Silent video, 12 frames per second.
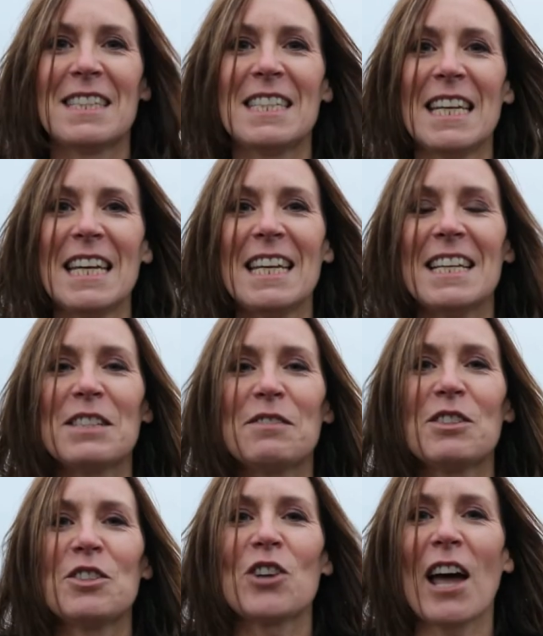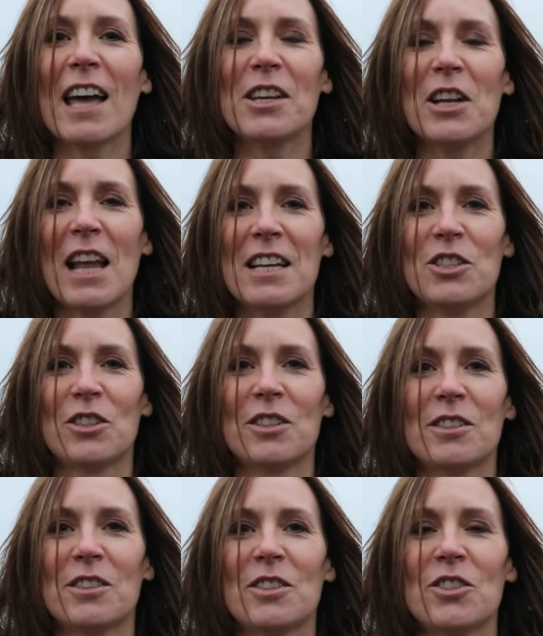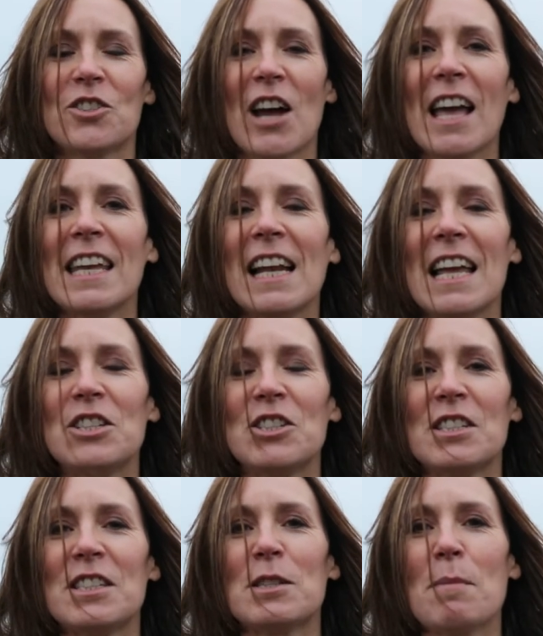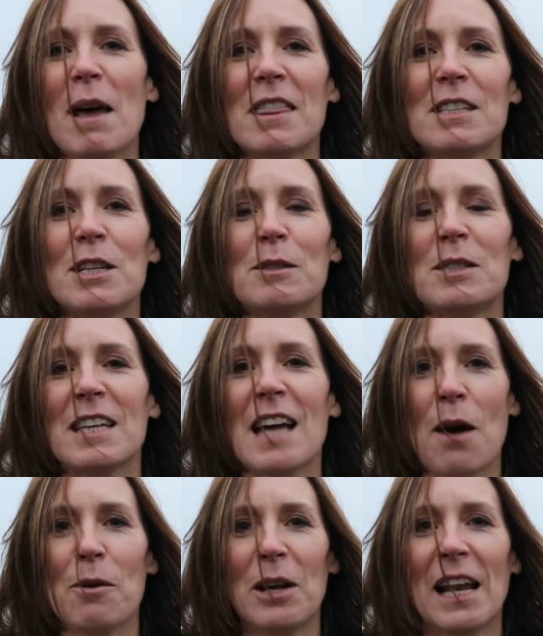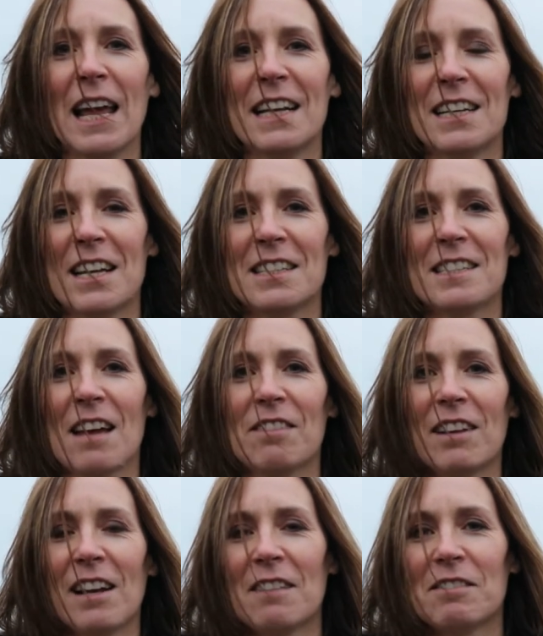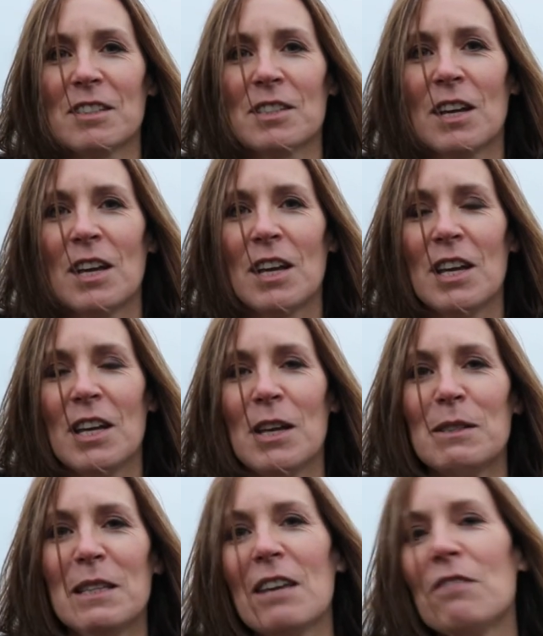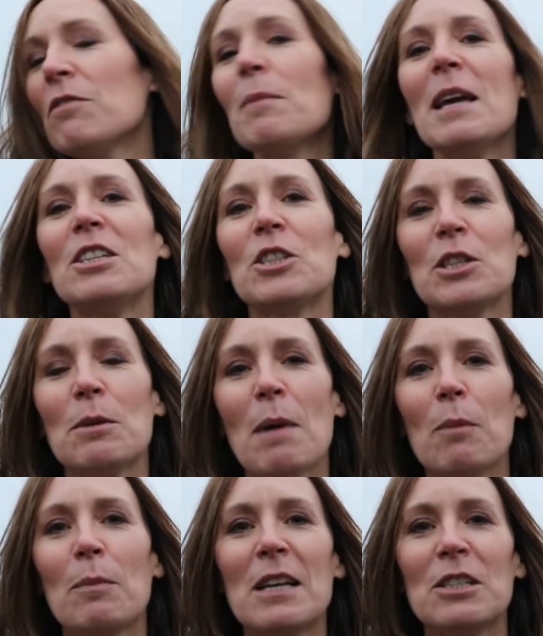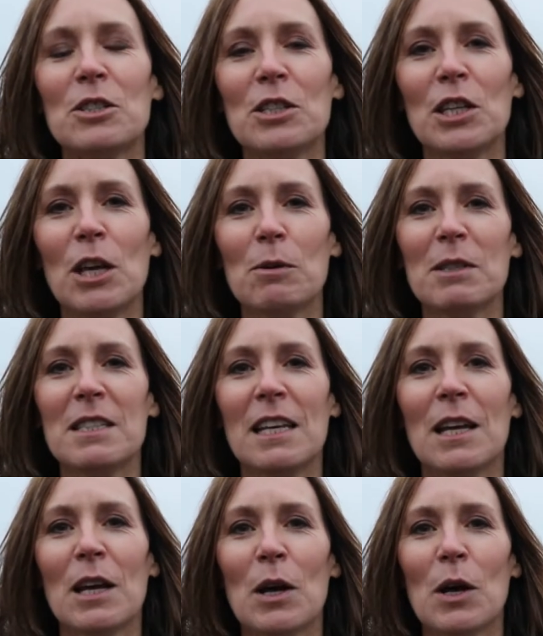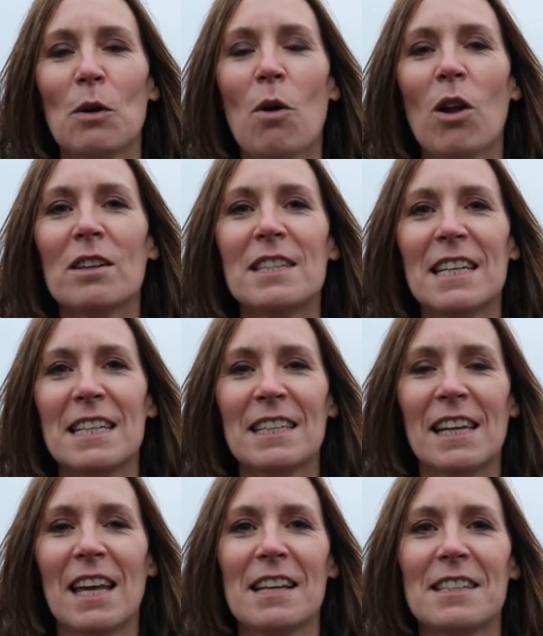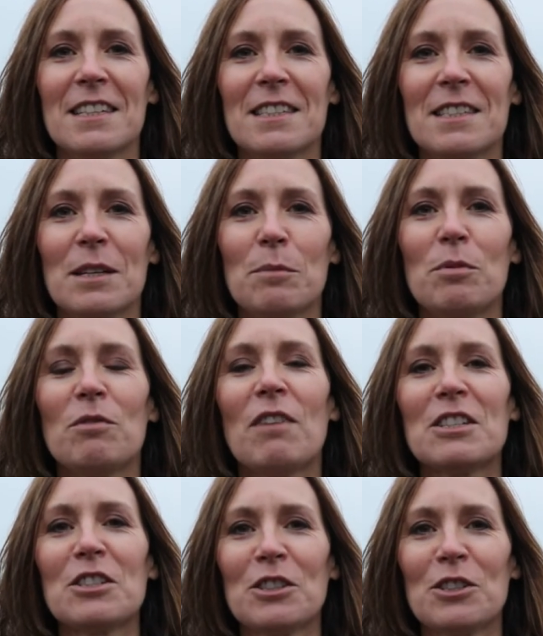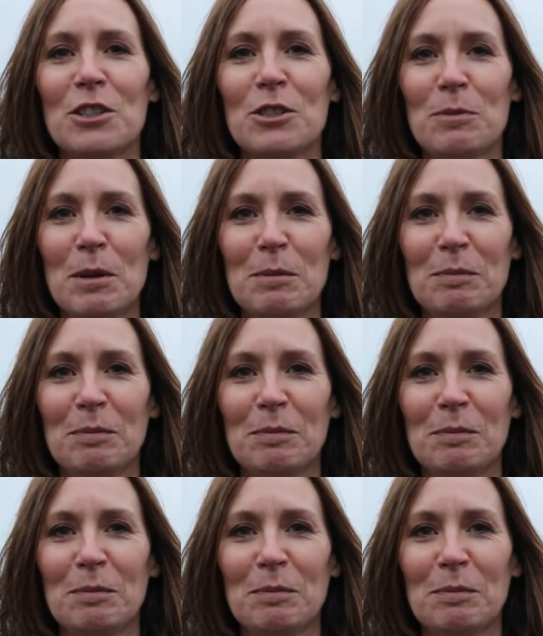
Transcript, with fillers: T is for triangulation. Triangulation is the method used to calculate nurse staffing levels, using information about patient acuity, quality indicators and professional judgment.